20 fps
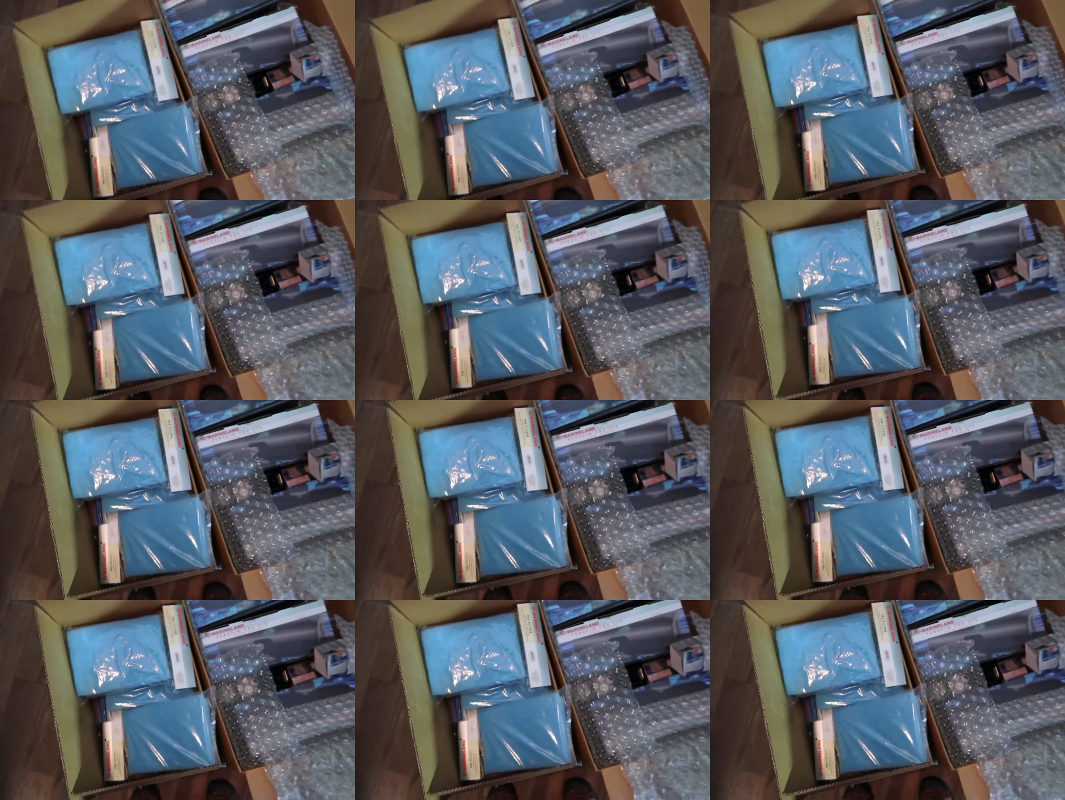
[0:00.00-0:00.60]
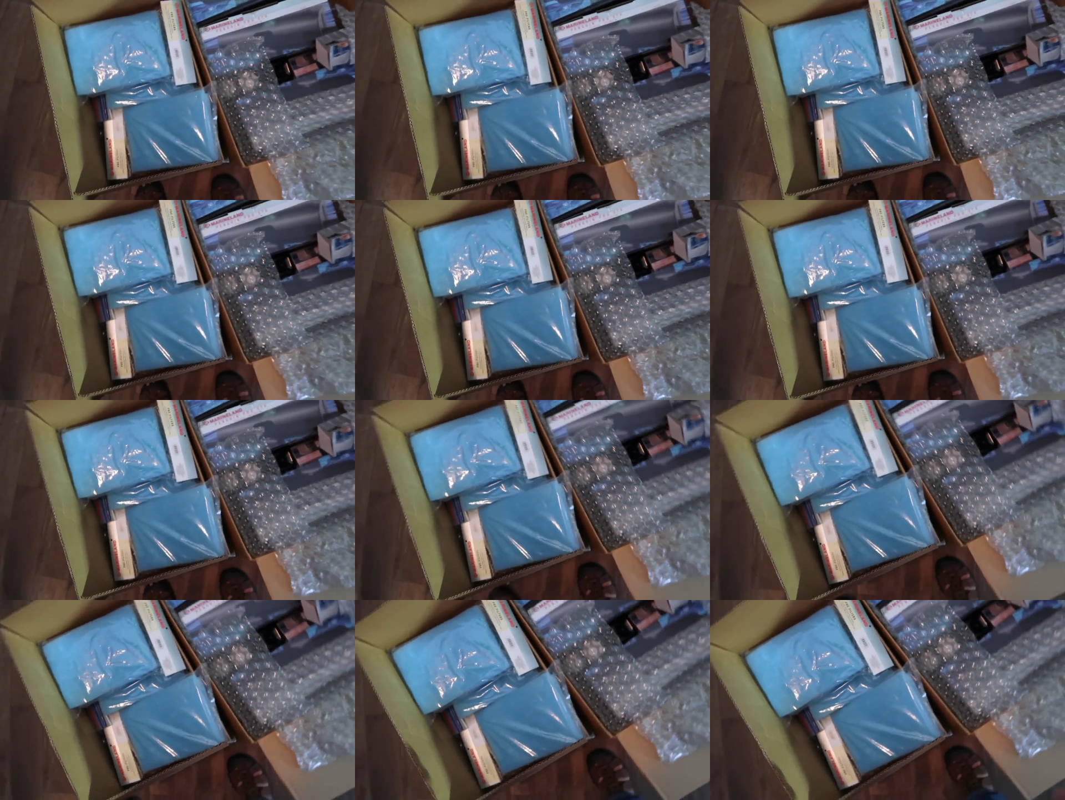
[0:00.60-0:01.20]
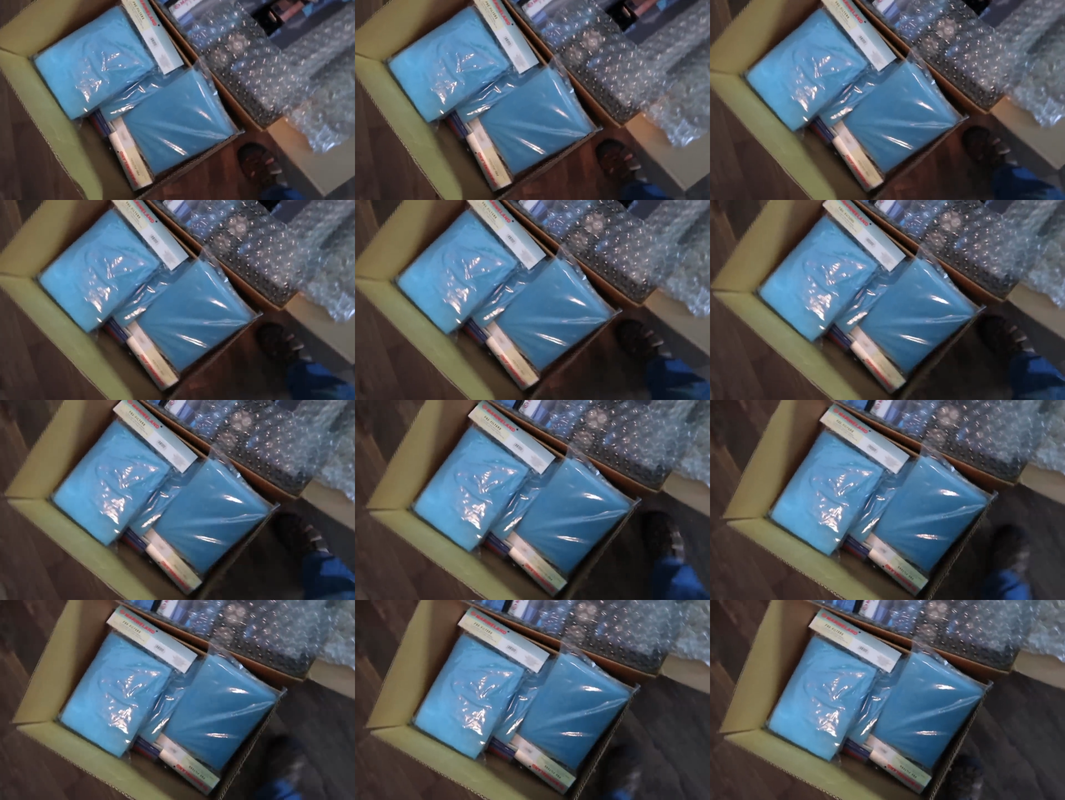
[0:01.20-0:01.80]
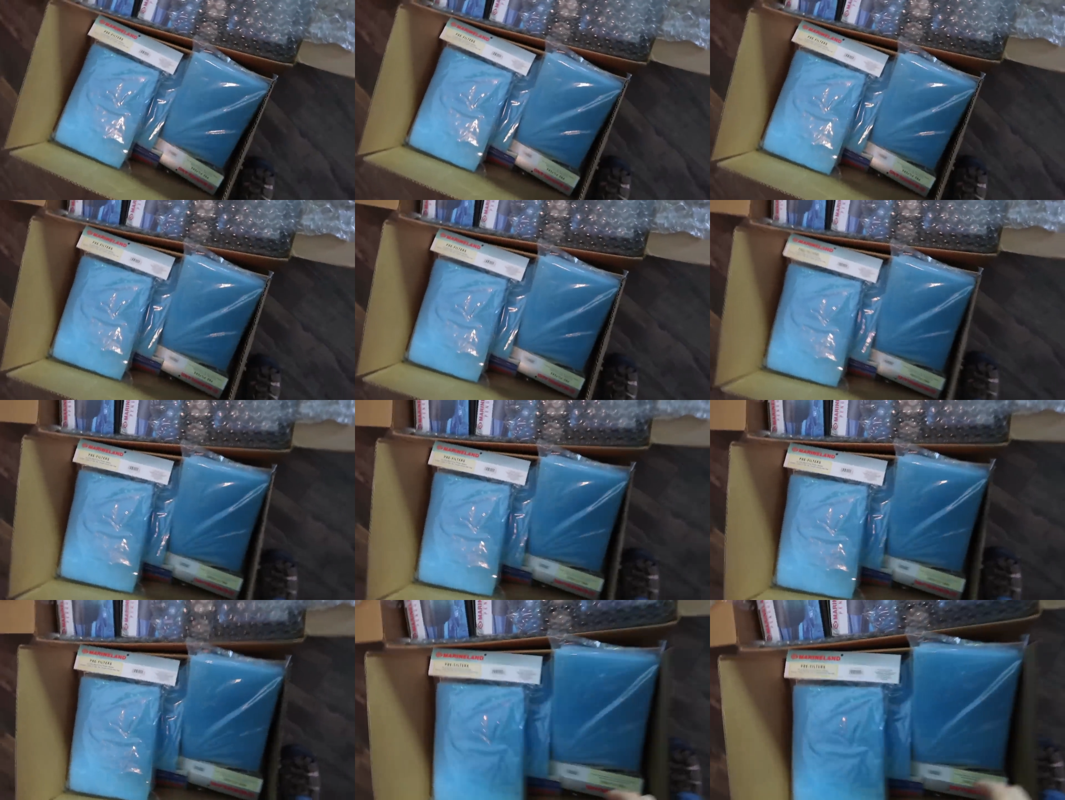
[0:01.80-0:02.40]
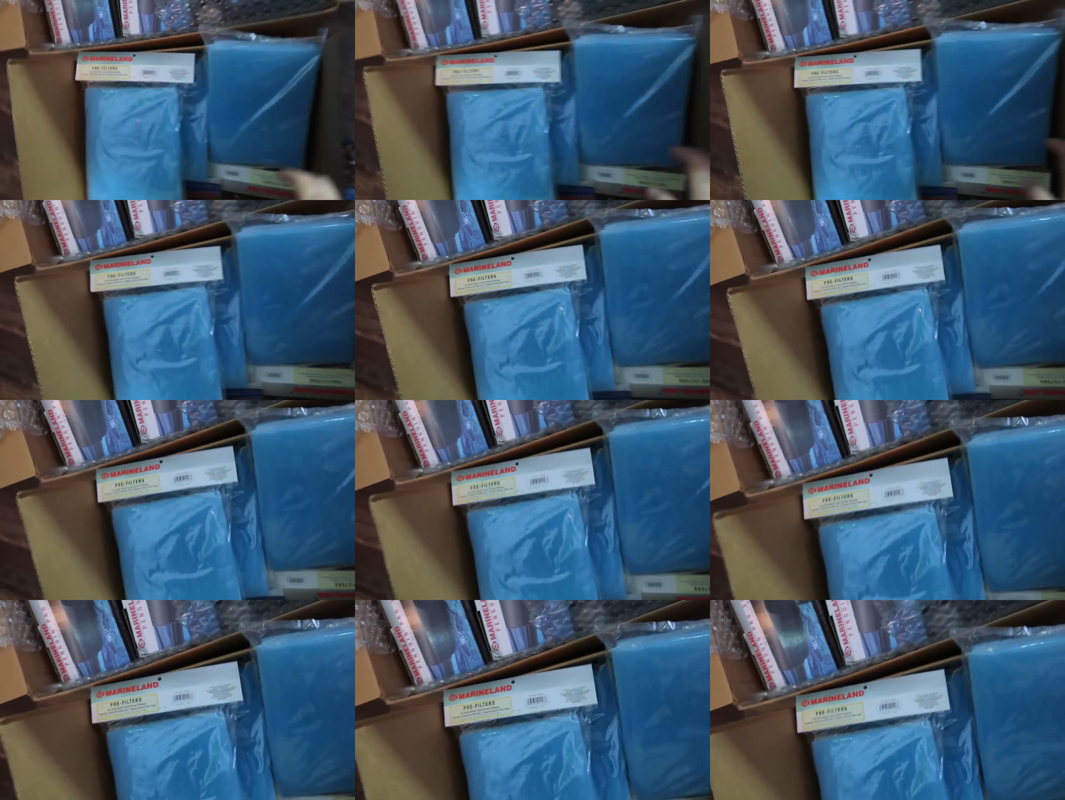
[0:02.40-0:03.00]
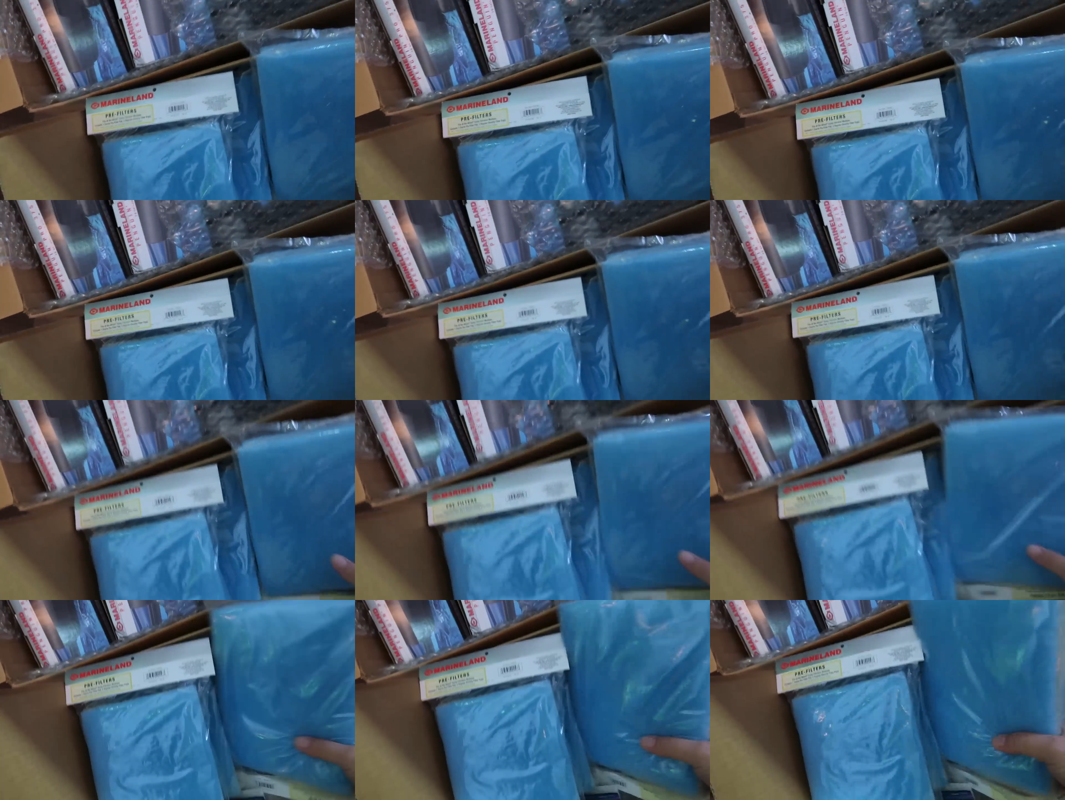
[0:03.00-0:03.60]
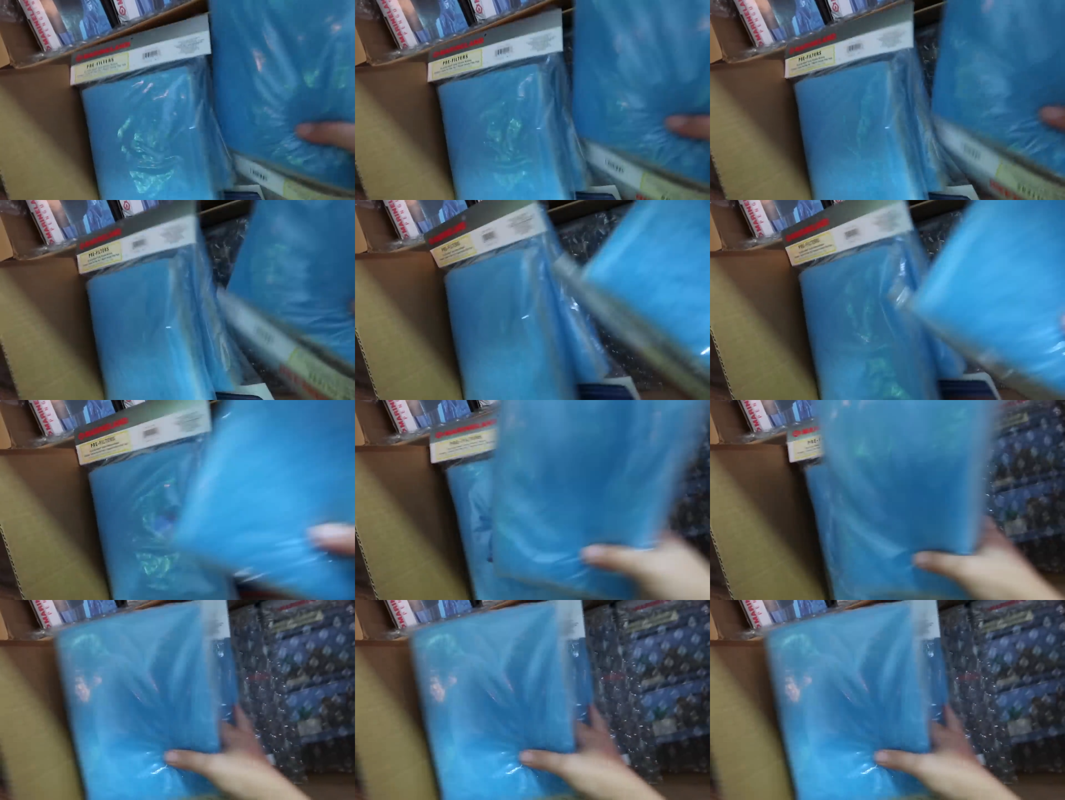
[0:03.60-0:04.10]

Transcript: No face is visible, so there are no lips to read.